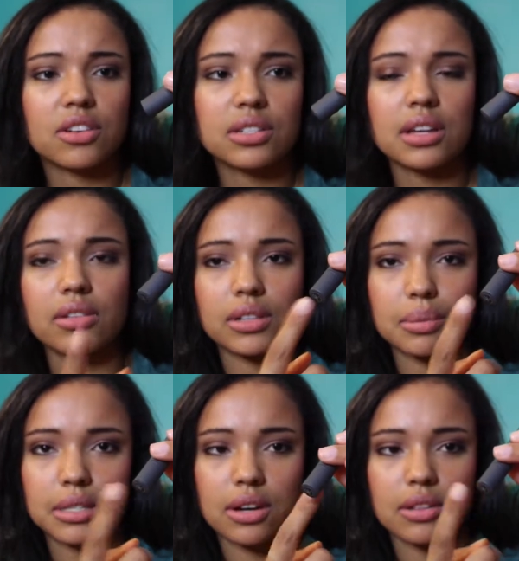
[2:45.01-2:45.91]
There's another
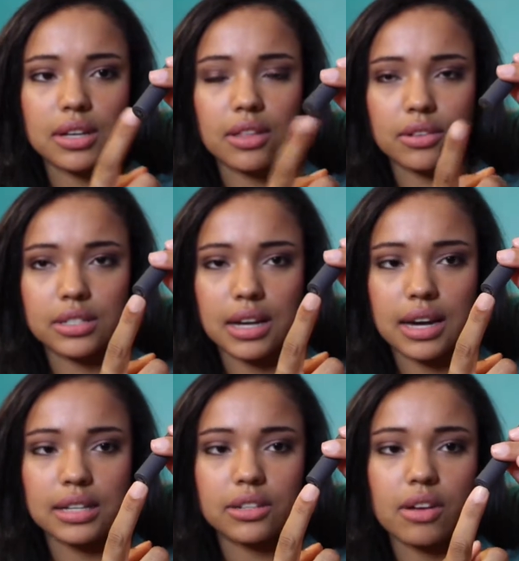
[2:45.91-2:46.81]
lipstick on the other
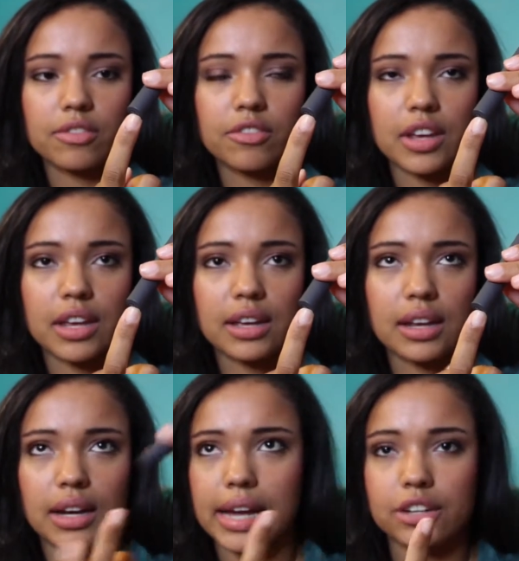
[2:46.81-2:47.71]
side. It's called Fig,
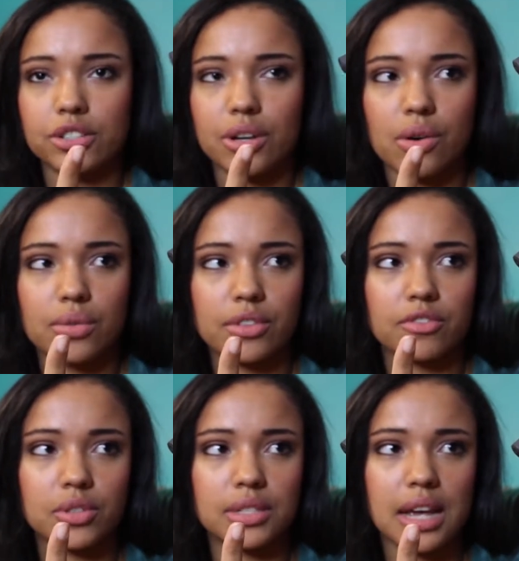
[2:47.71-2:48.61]
and I actually own the
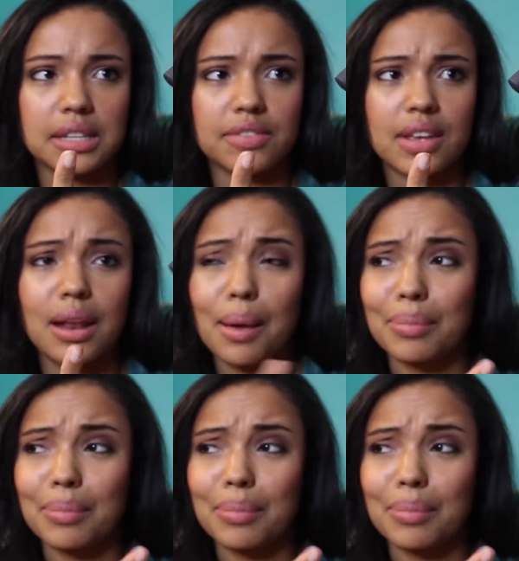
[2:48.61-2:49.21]
full size of it.